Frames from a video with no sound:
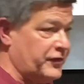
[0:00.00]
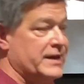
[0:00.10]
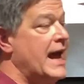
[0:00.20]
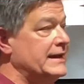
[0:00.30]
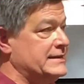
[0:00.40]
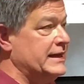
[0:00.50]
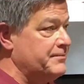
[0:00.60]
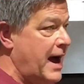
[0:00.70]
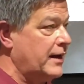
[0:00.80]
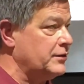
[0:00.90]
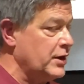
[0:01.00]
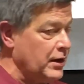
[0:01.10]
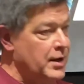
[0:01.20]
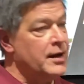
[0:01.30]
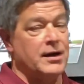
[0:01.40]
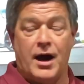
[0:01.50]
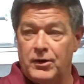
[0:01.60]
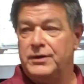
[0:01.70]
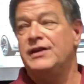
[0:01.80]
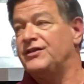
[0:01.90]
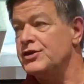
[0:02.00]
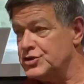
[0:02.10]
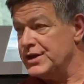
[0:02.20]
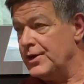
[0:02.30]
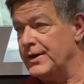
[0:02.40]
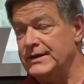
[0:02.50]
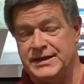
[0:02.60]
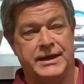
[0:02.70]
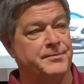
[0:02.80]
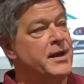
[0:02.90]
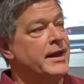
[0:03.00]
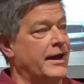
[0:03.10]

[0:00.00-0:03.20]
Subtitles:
for the 19 model year. Carl and his engineering team